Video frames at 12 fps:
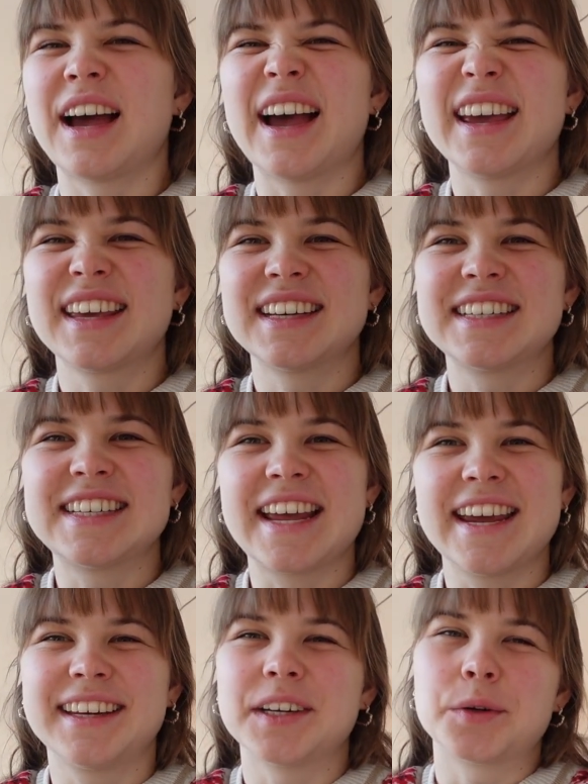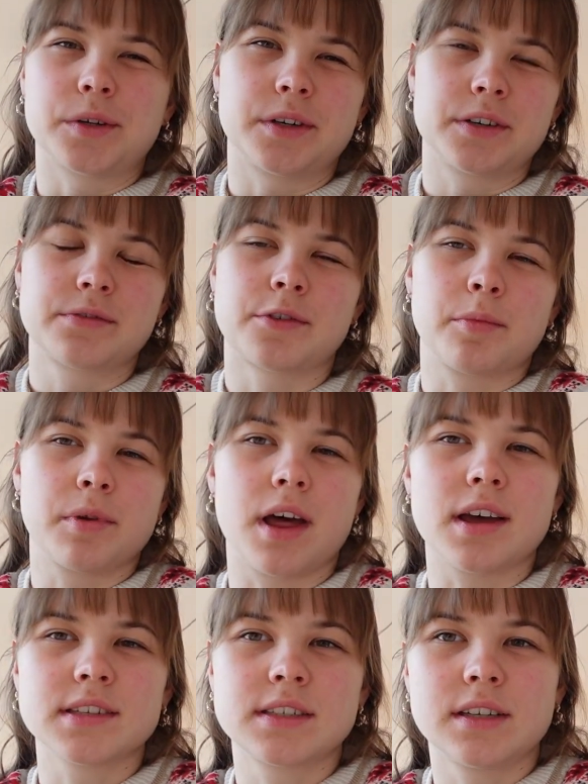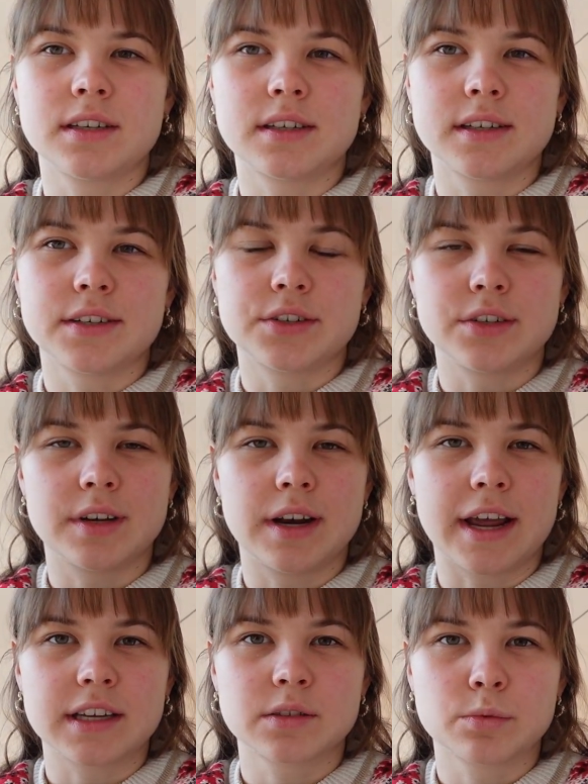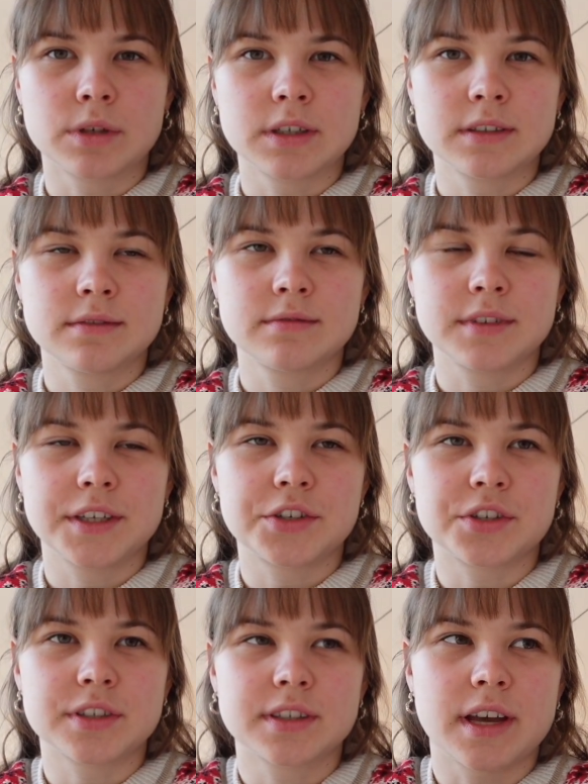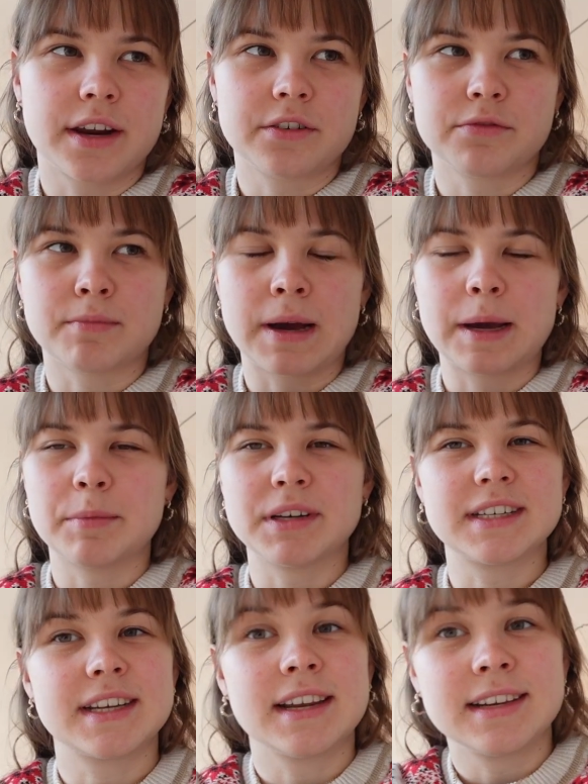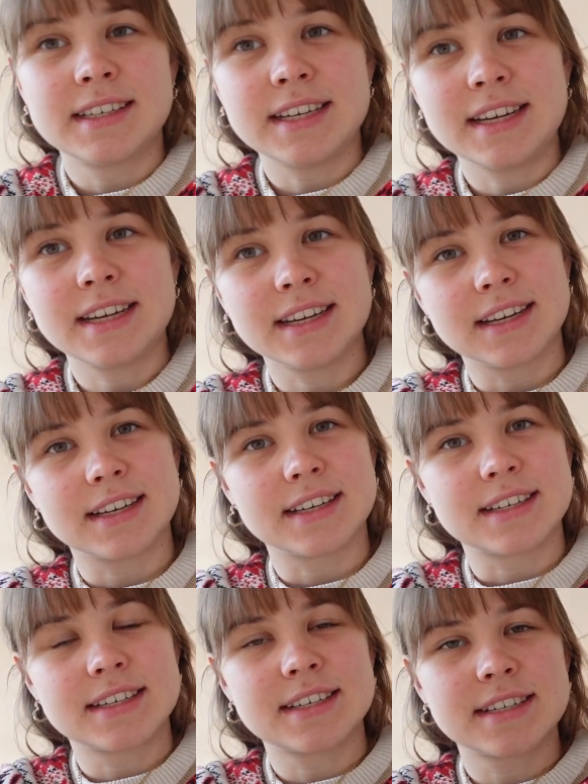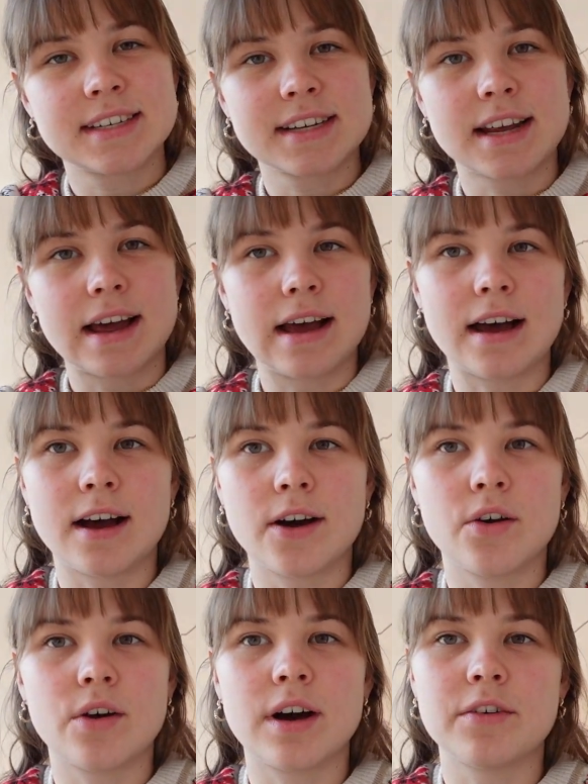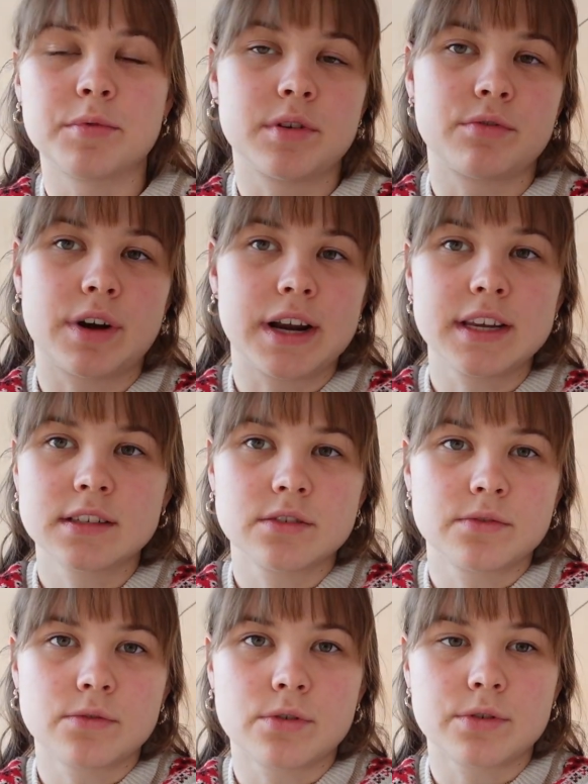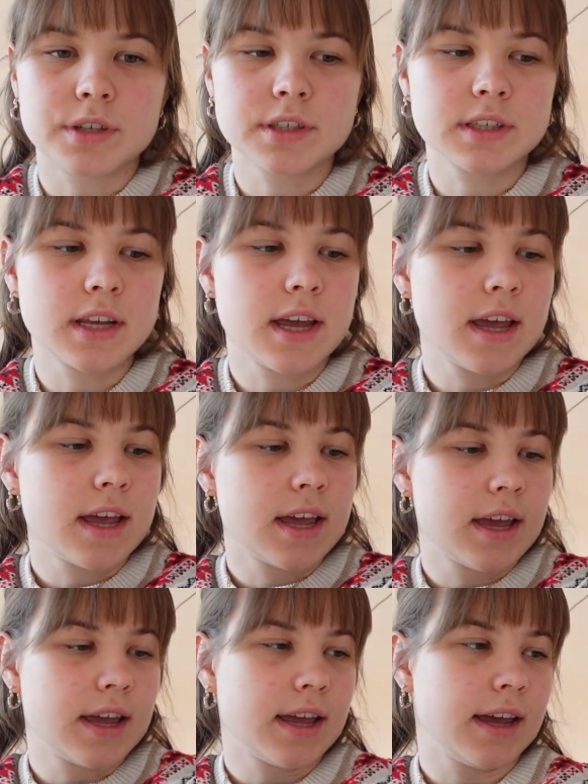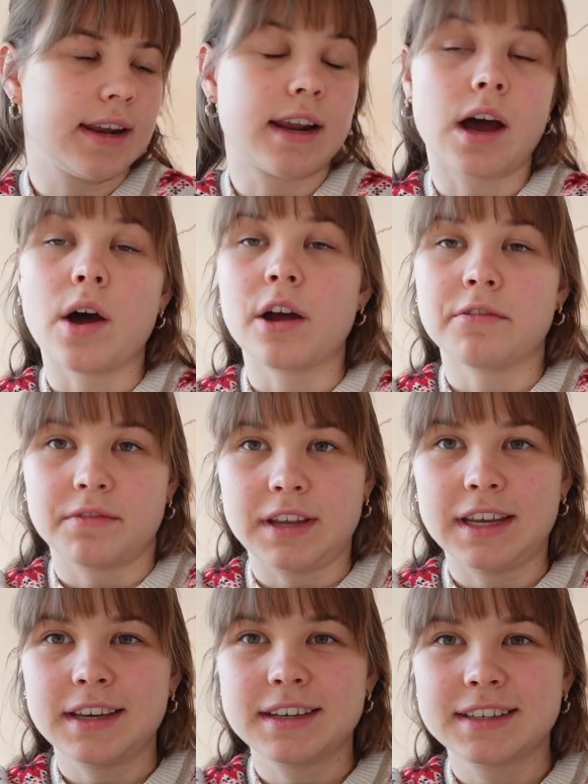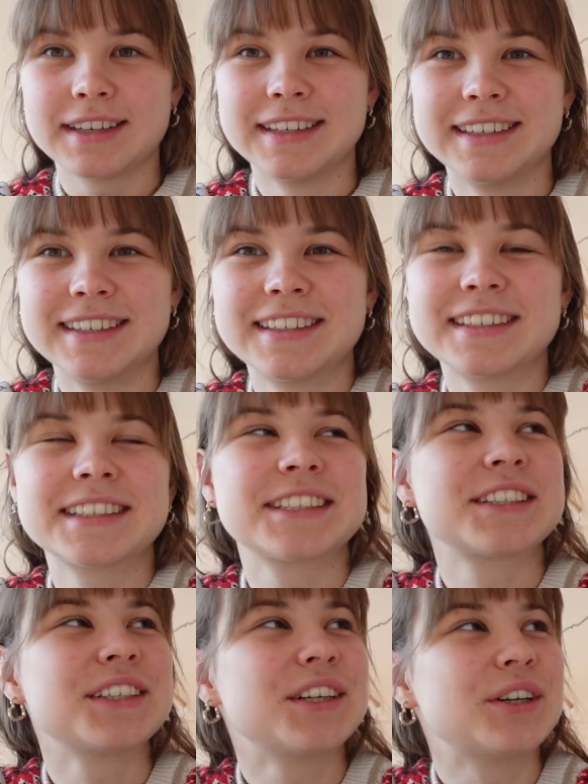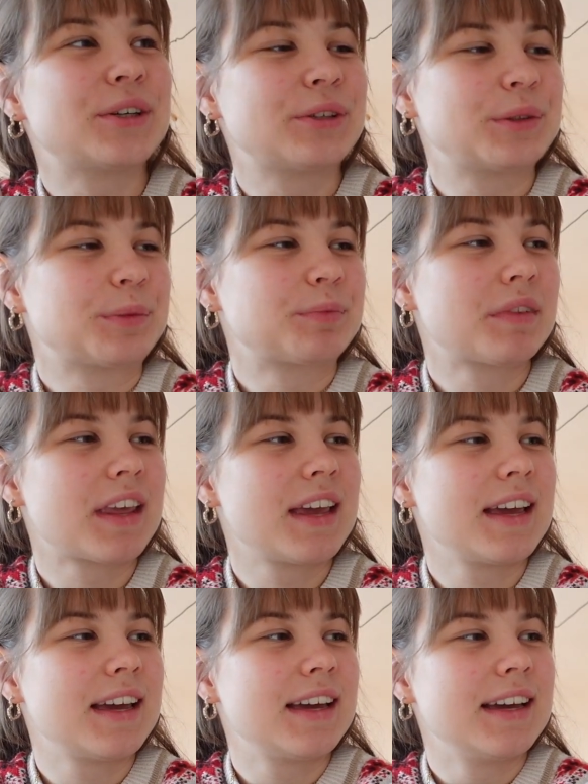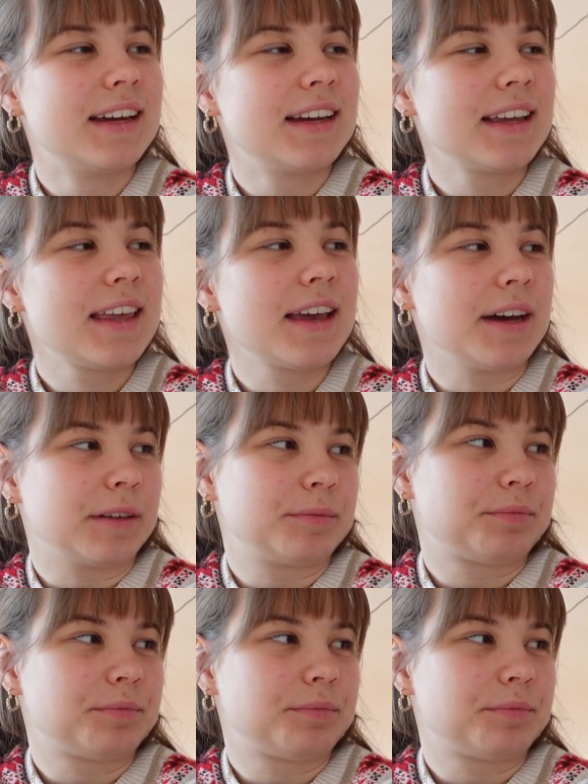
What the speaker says: I can take the dirt from last year into the next one. It's just kind of my mentality and how I've been raised, of course, and how I think. So, yeah.